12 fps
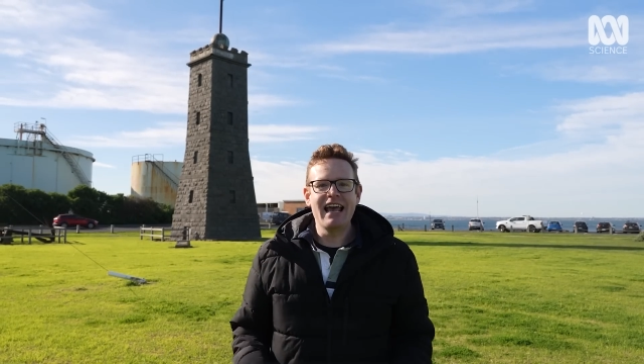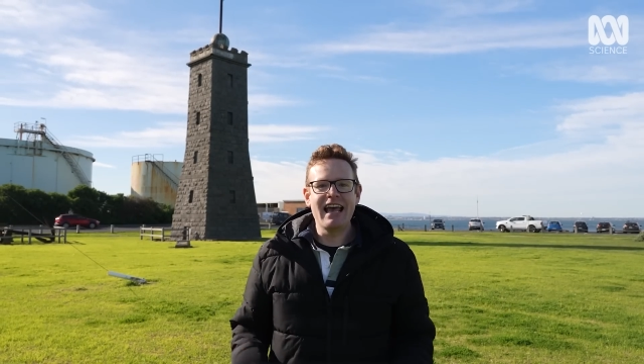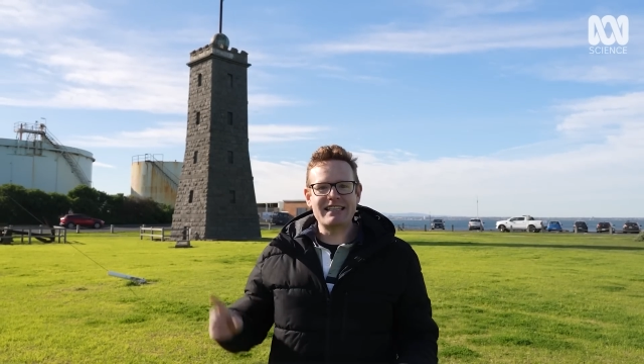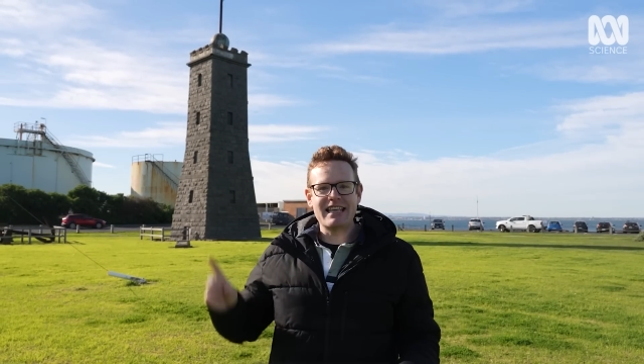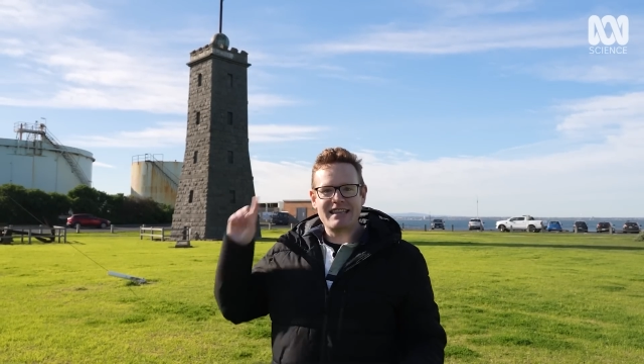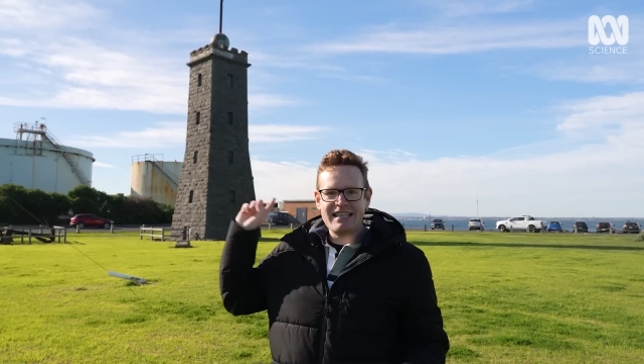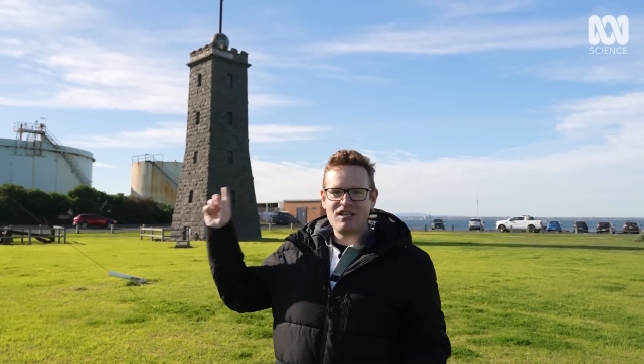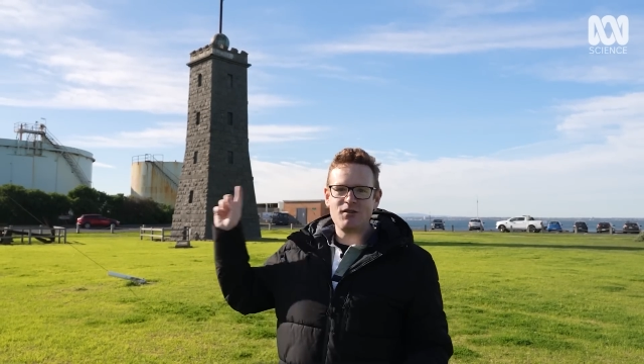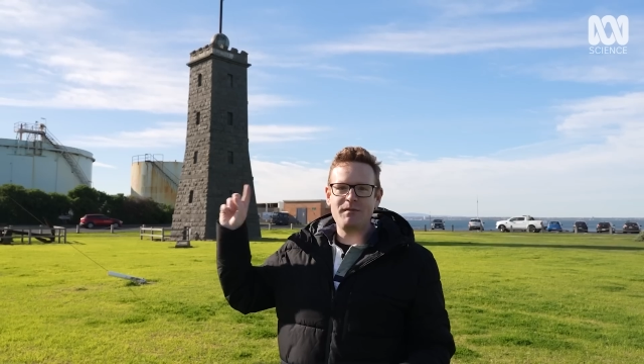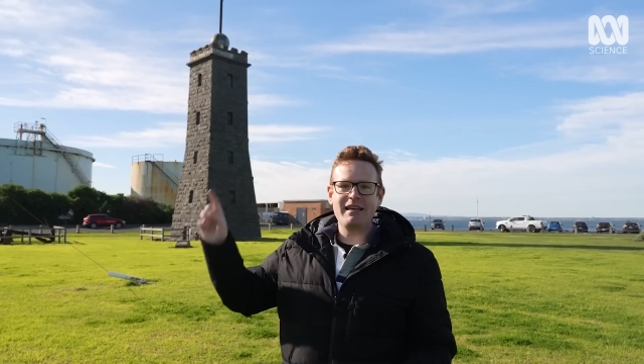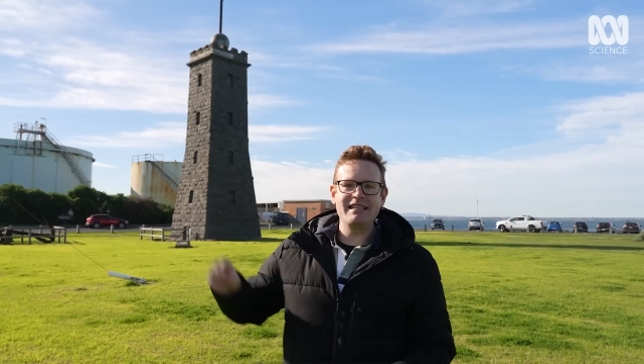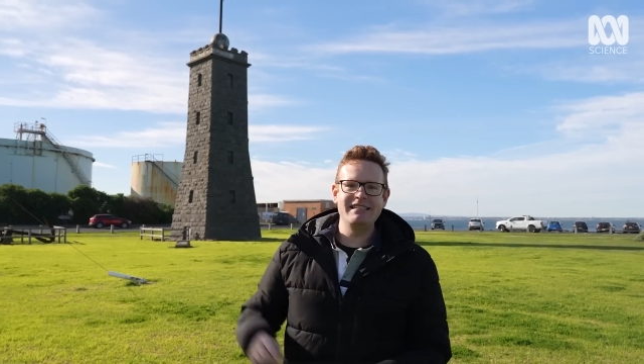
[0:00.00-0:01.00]
and that this
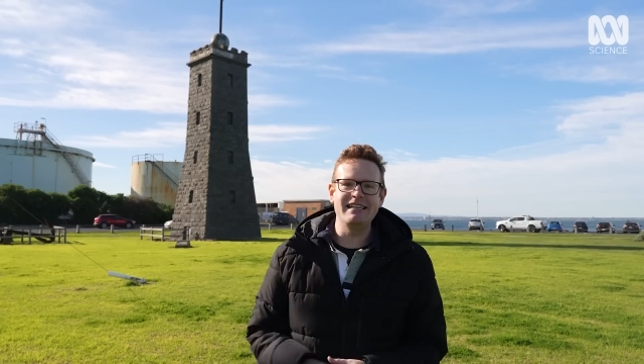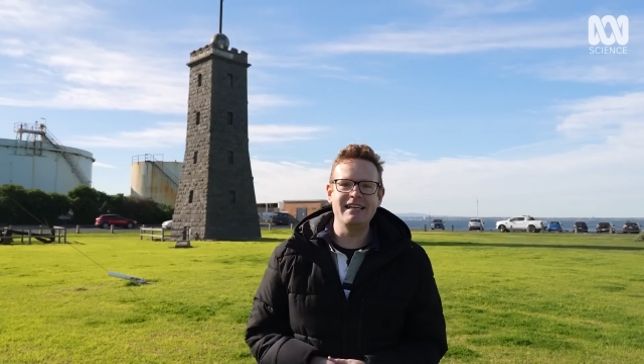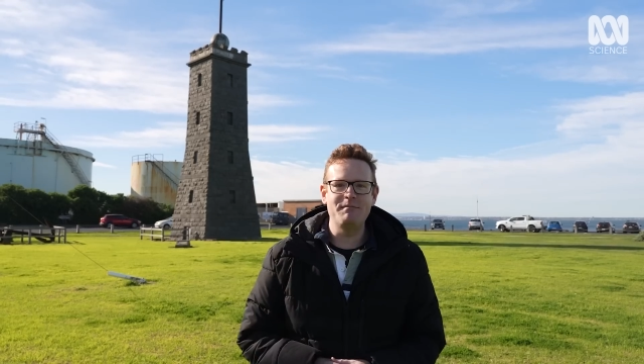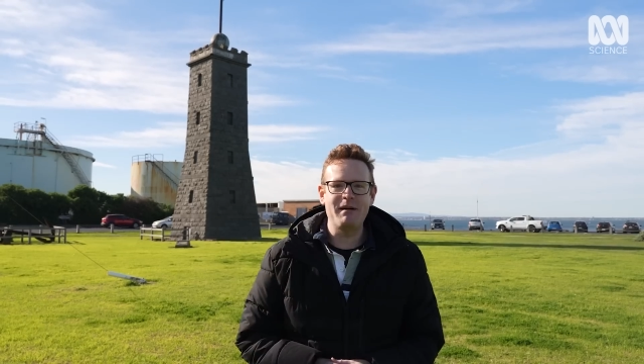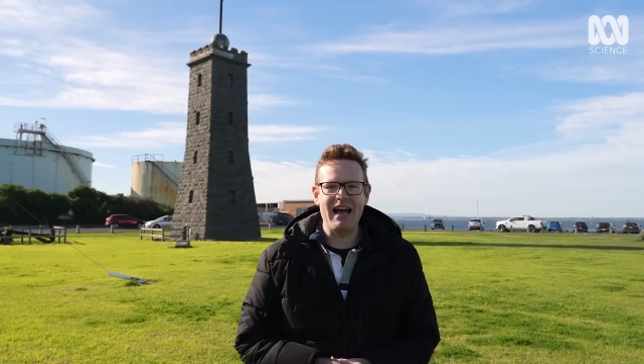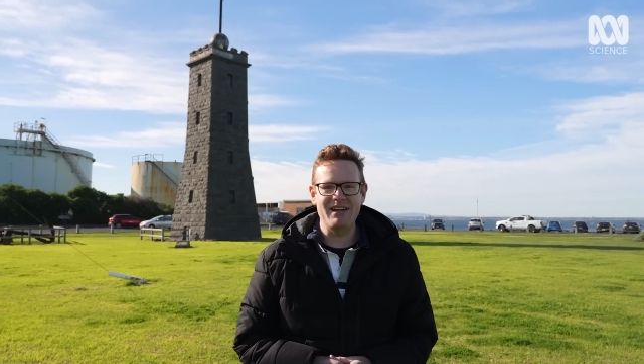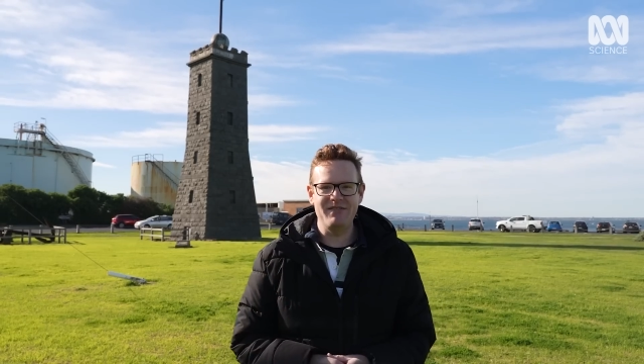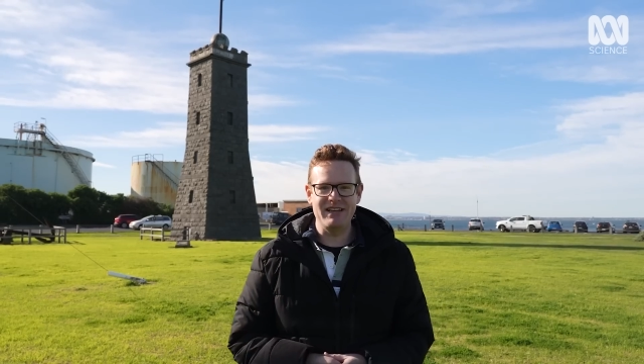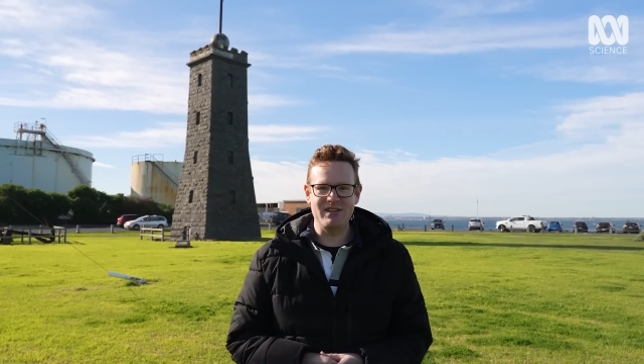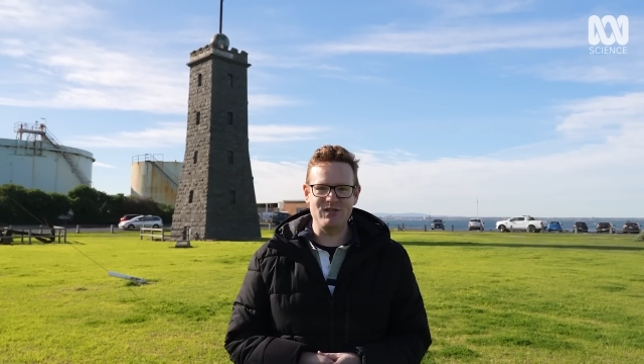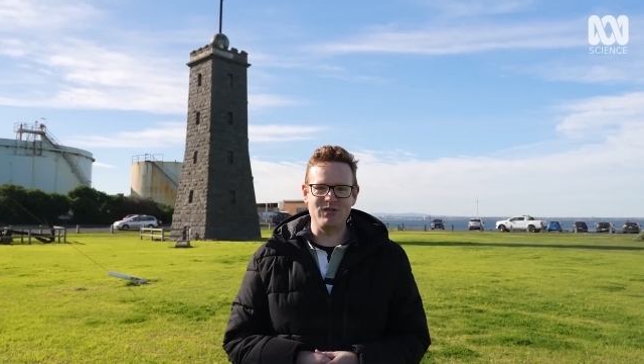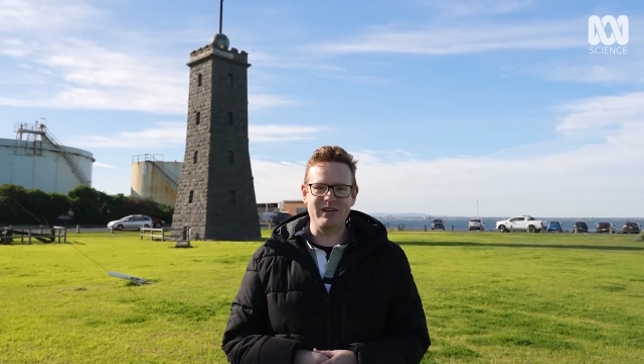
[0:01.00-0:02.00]
should be considered part of
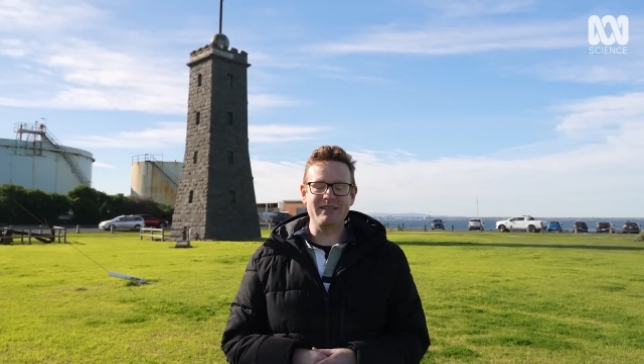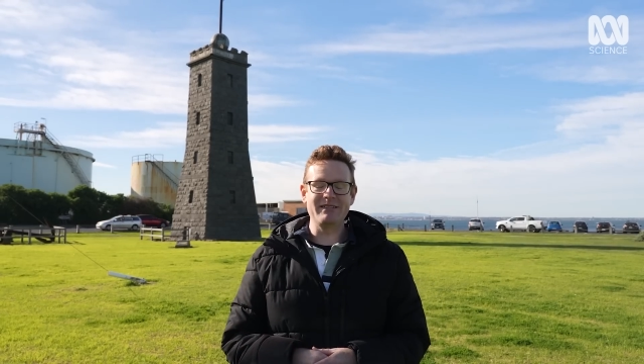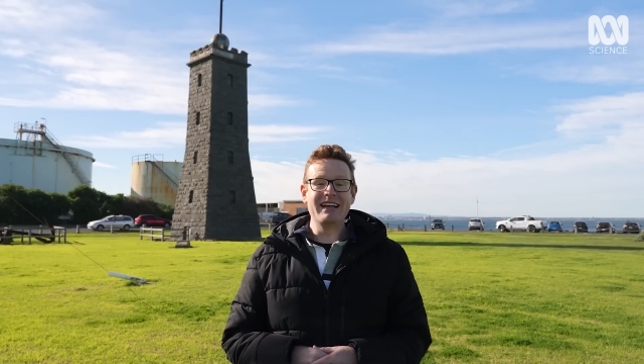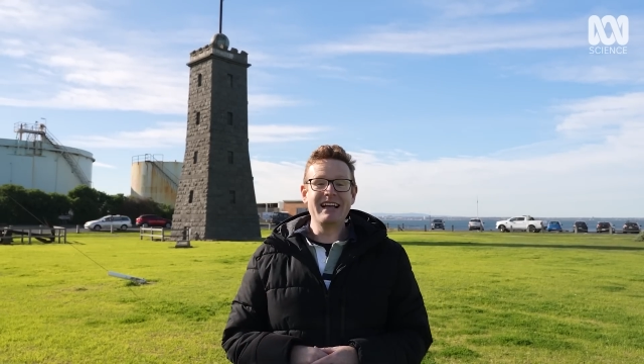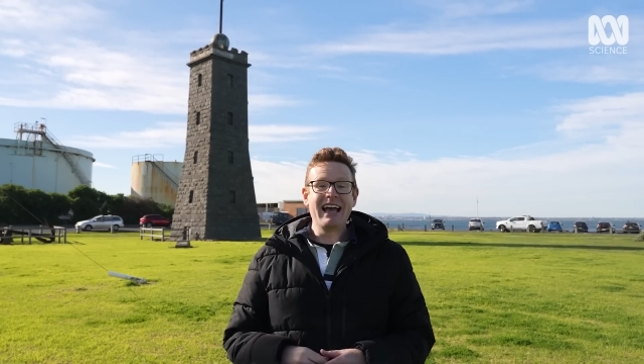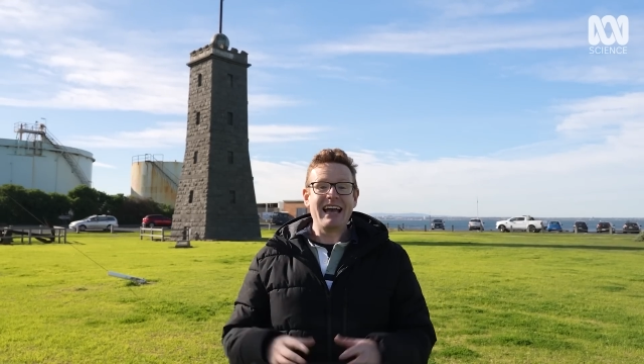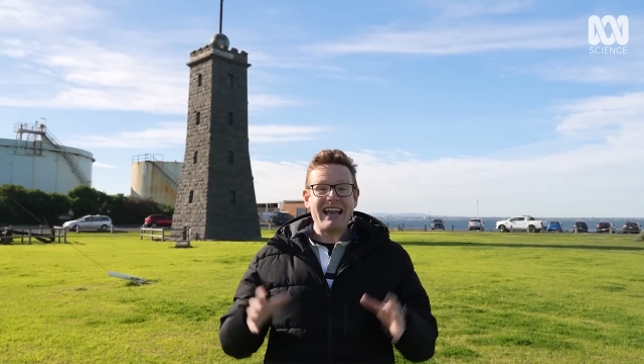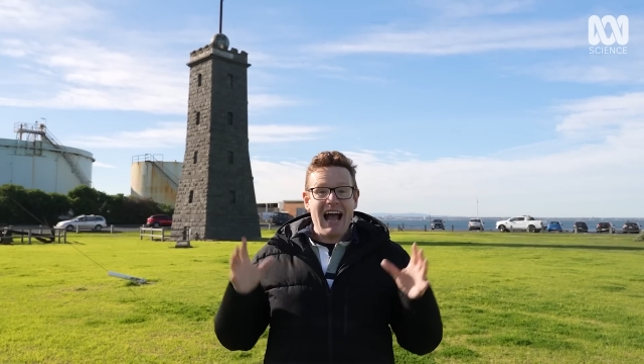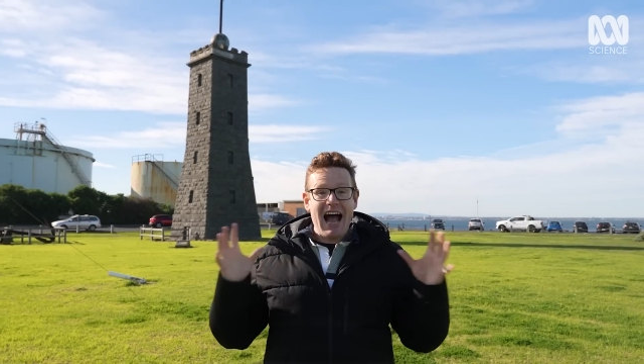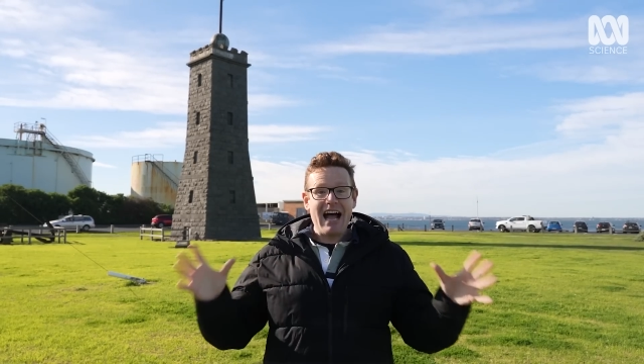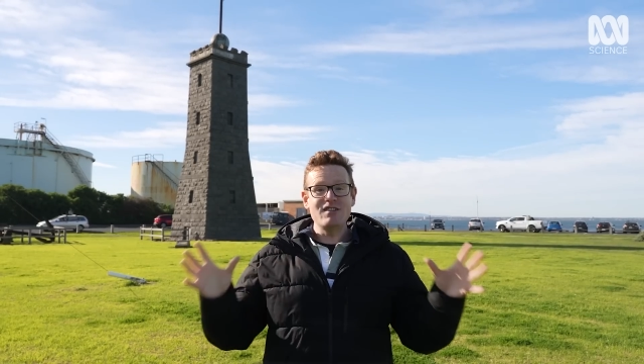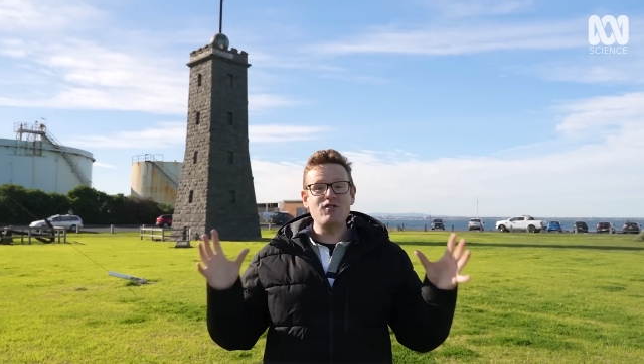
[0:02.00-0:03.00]
history. And
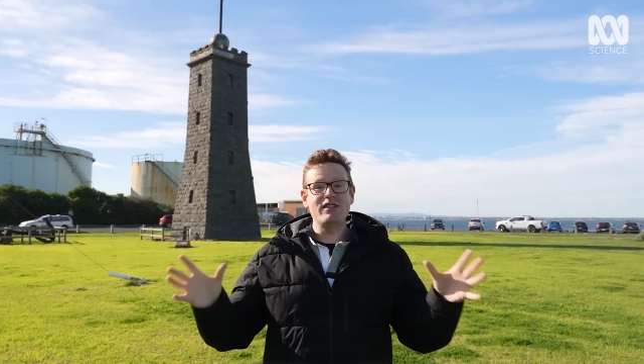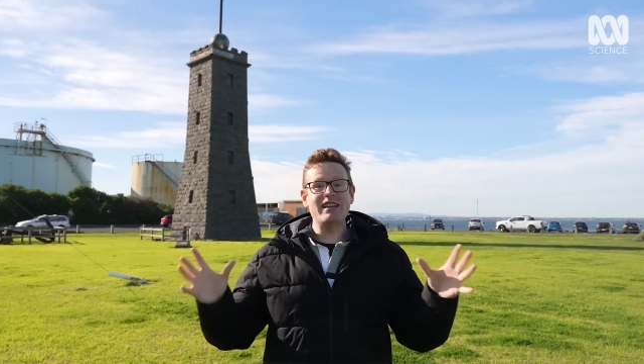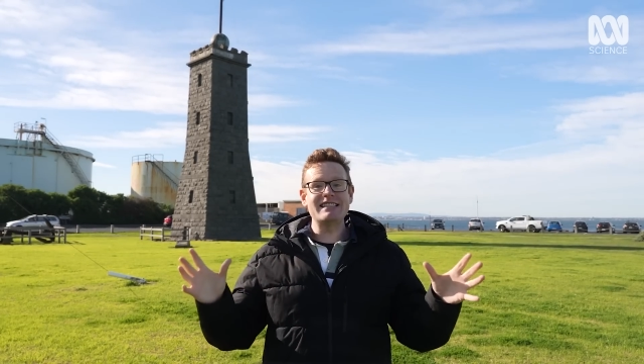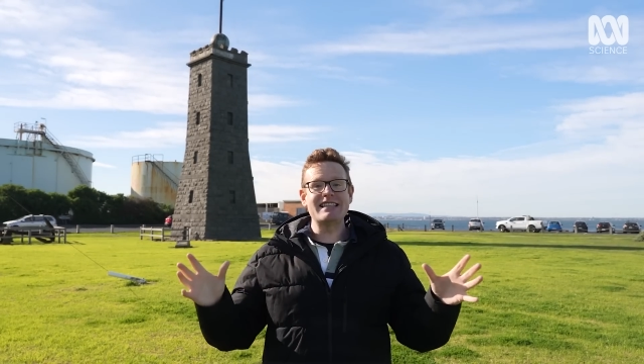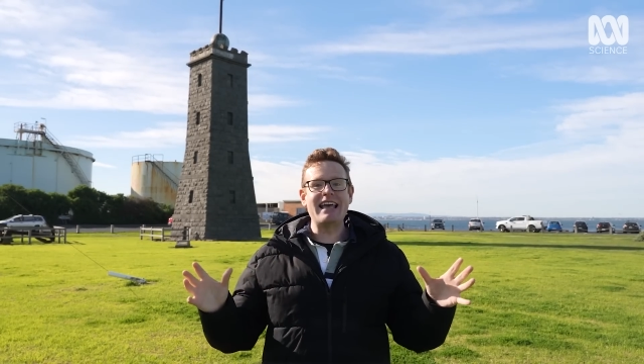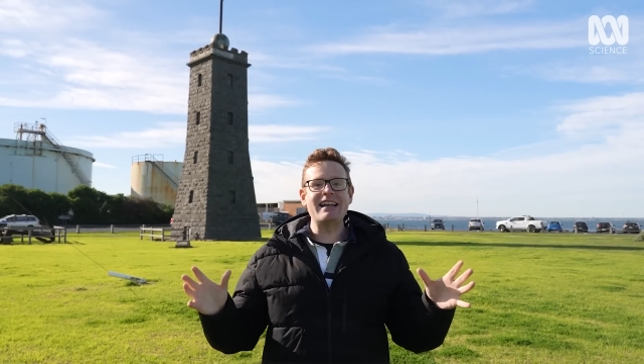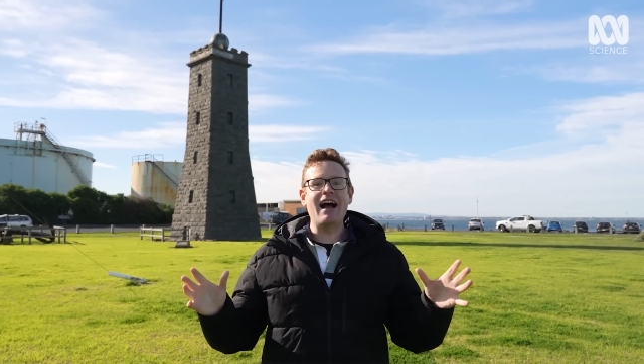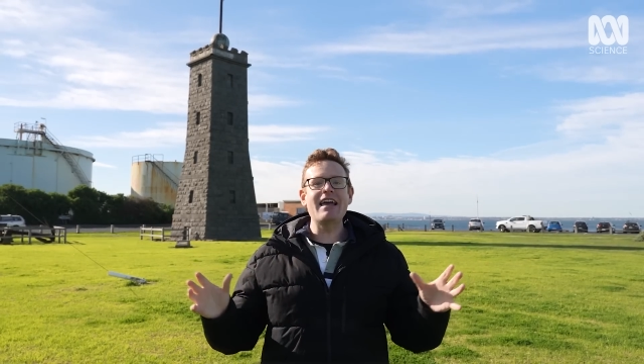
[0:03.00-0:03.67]
100 years later,